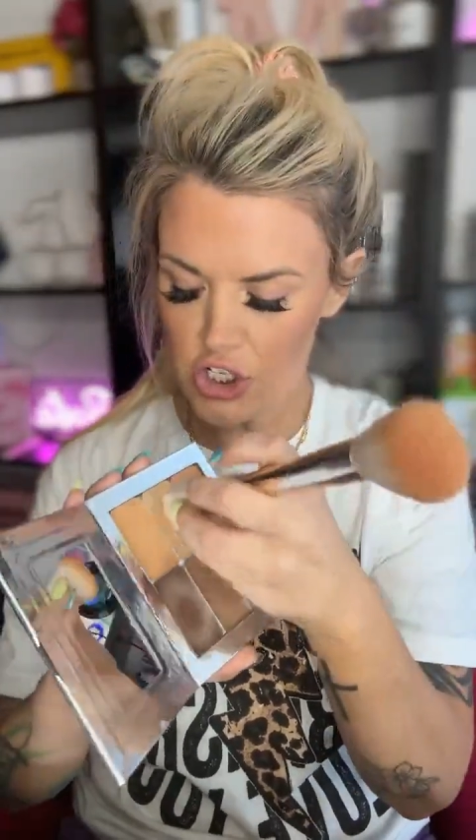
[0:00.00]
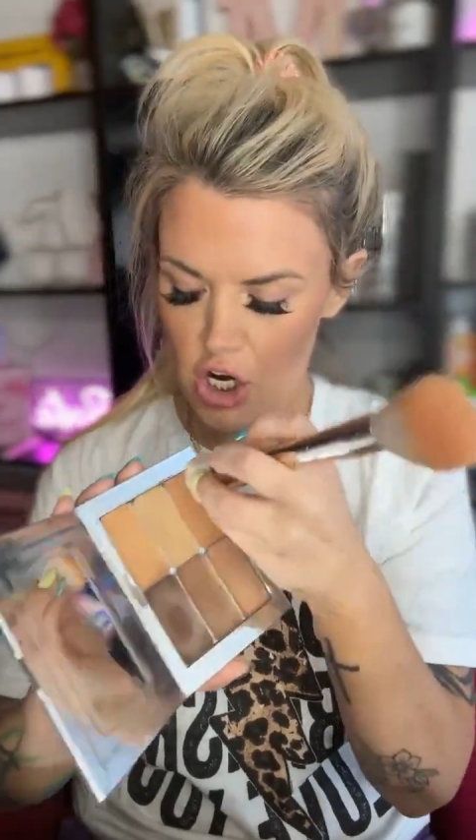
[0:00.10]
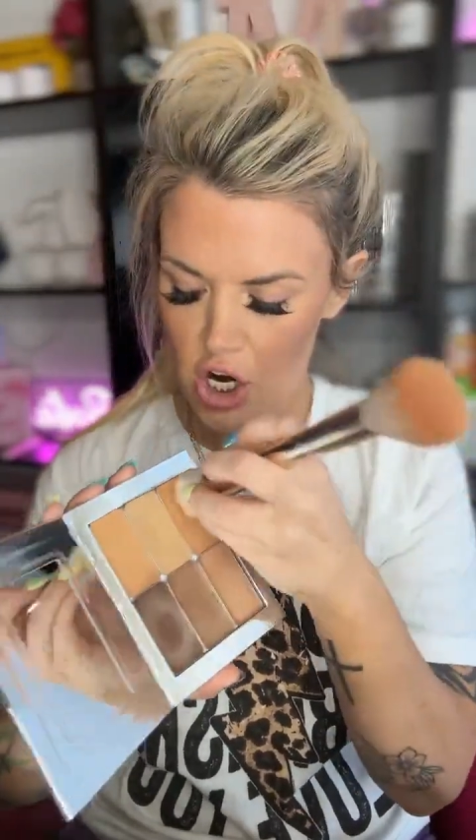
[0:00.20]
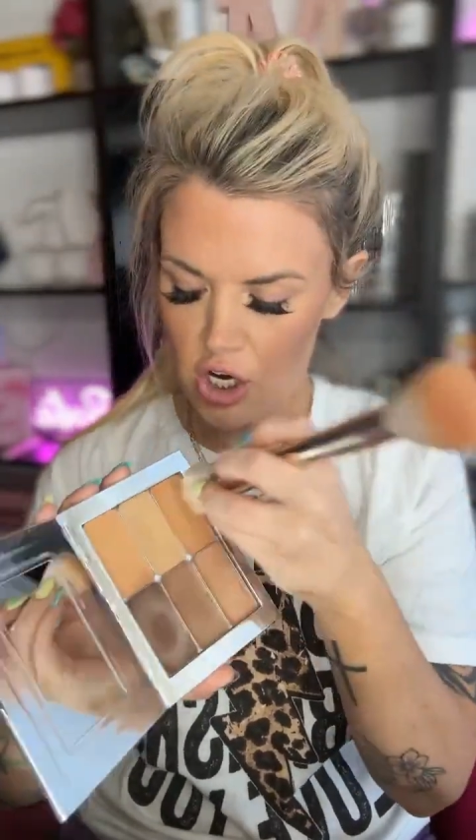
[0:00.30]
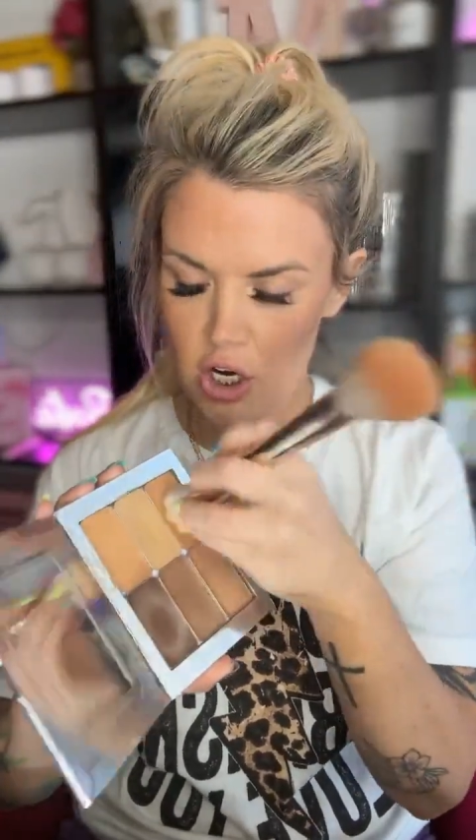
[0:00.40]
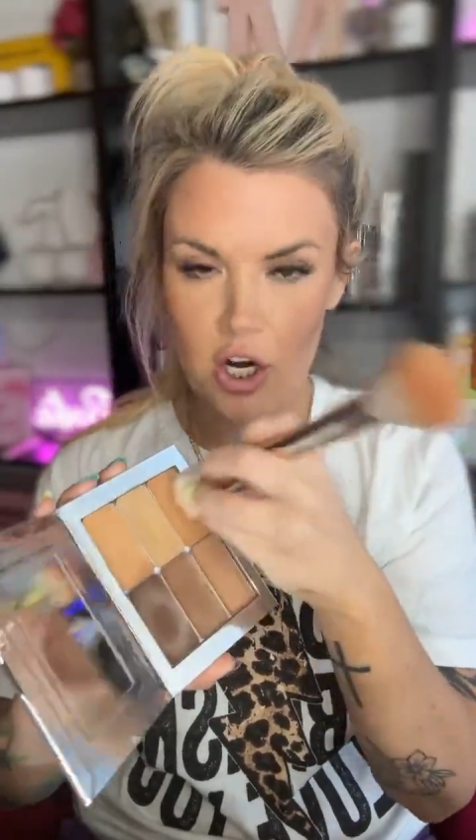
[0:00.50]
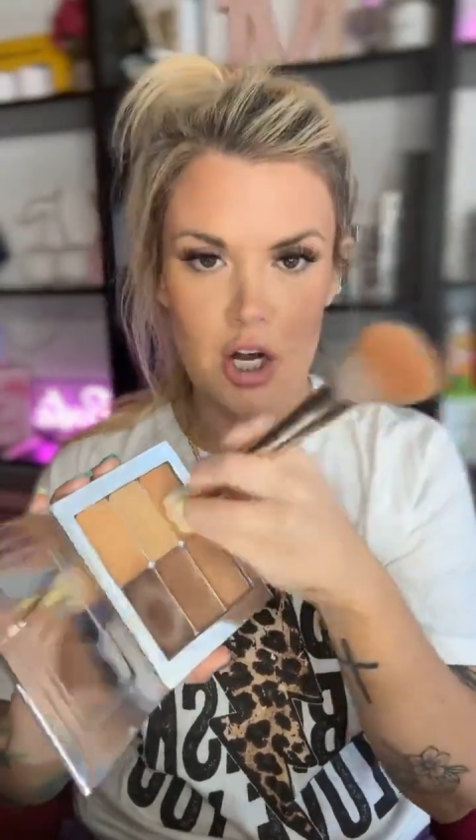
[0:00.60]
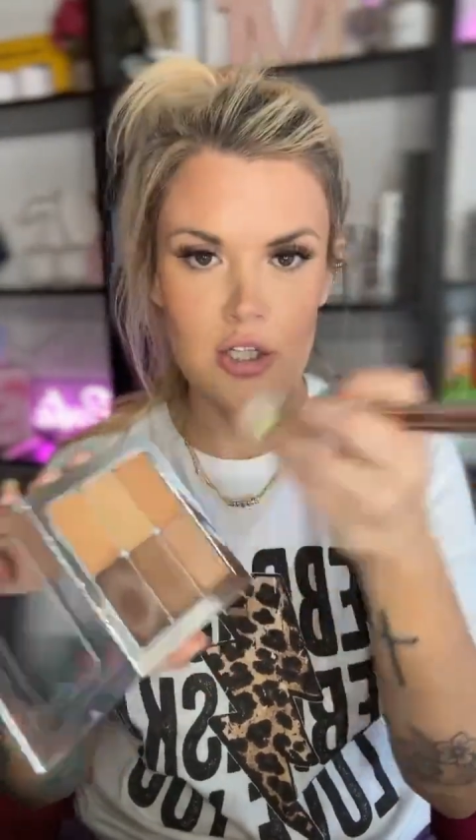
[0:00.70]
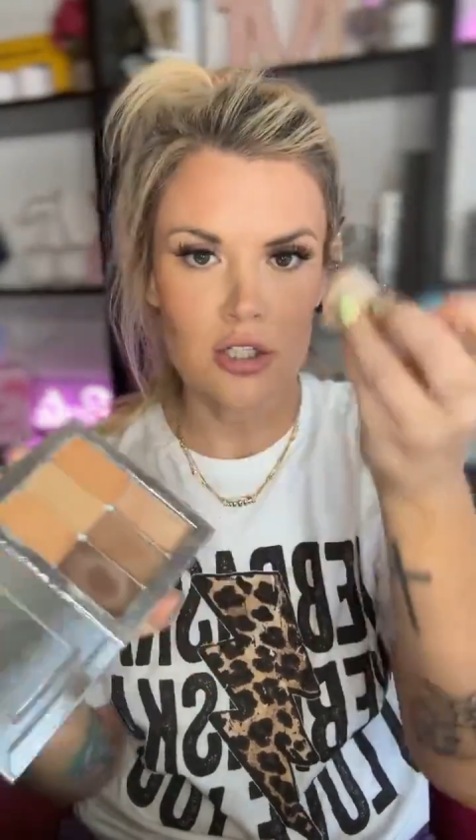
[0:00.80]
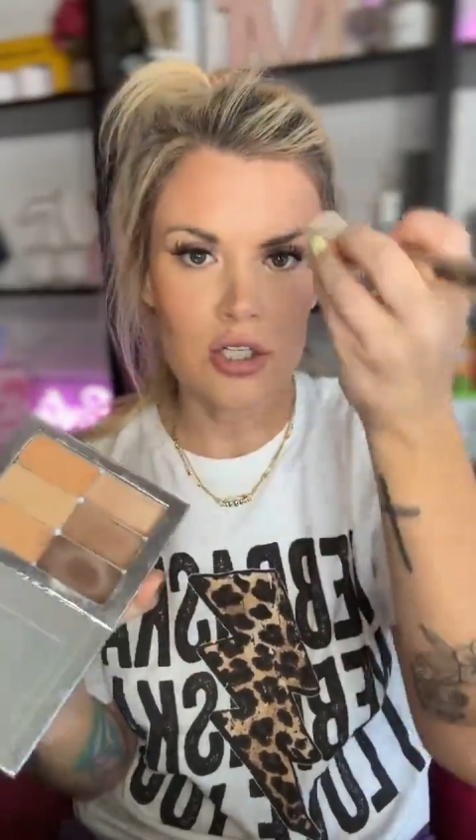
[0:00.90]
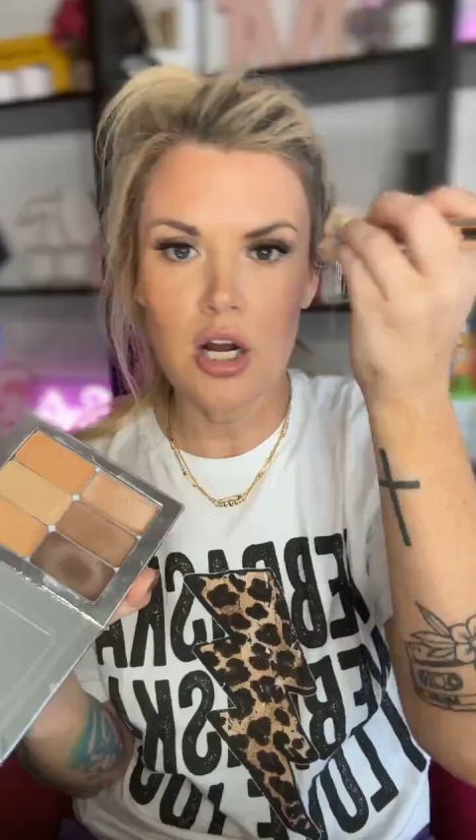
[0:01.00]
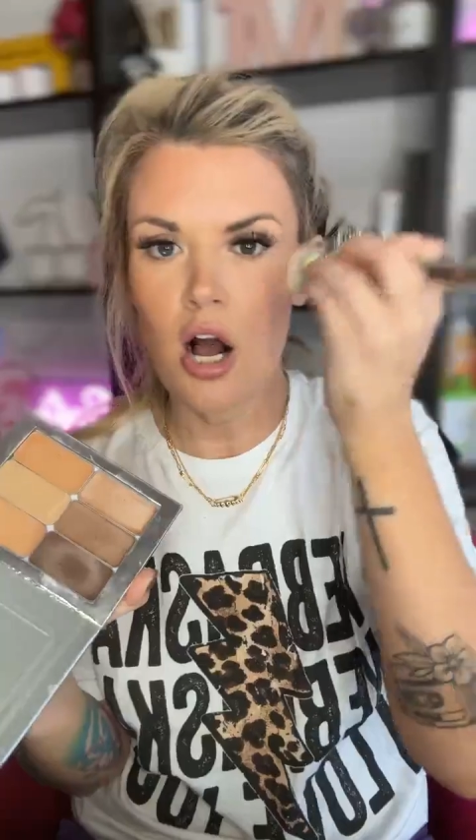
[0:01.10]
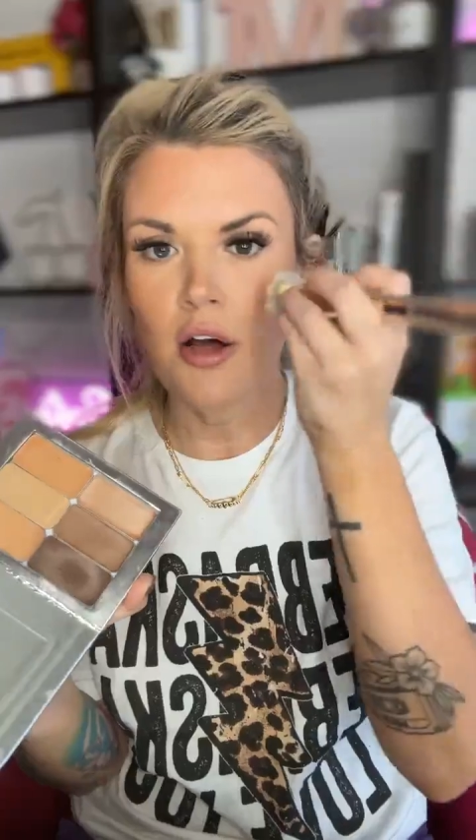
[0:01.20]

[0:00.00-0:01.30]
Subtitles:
darker color